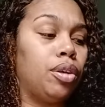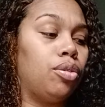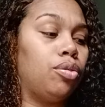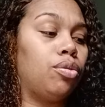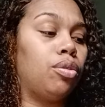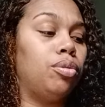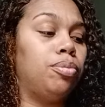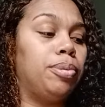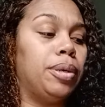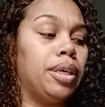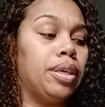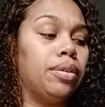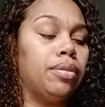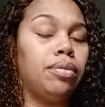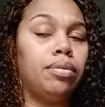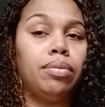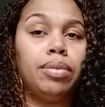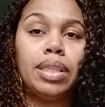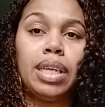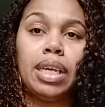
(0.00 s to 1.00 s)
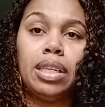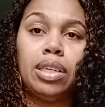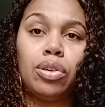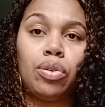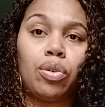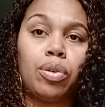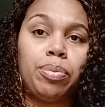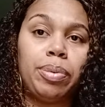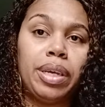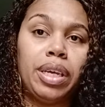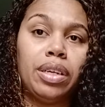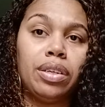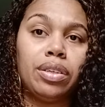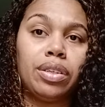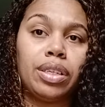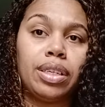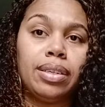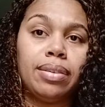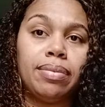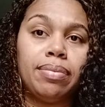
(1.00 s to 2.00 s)
Groupie, but they look groupie
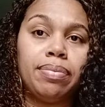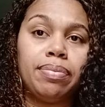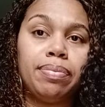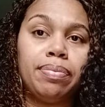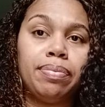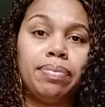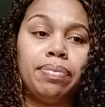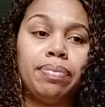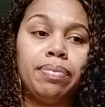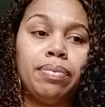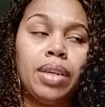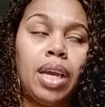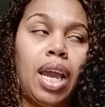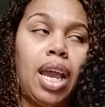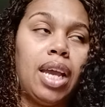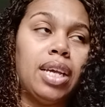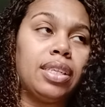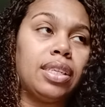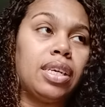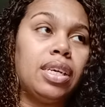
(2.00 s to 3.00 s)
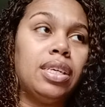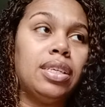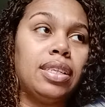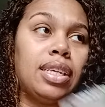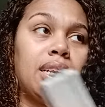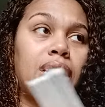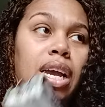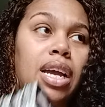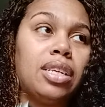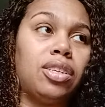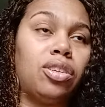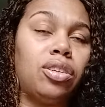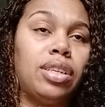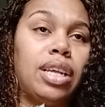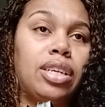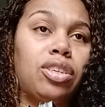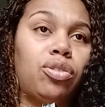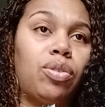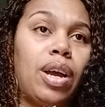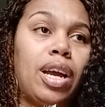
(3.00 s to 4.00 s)
energy. And it's cause they got,
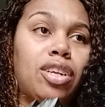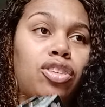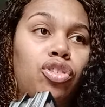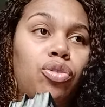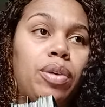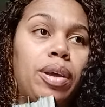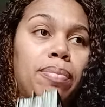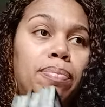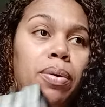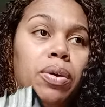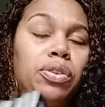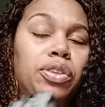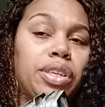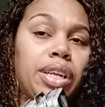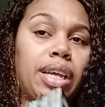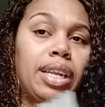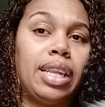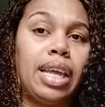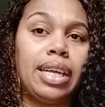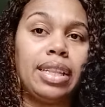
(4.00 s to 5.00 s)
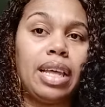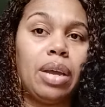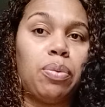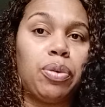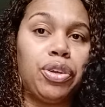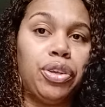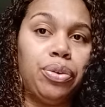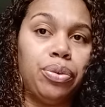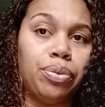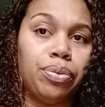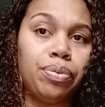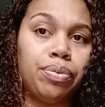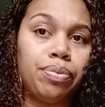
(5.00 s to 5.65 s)
they tried to impersonate like they were you.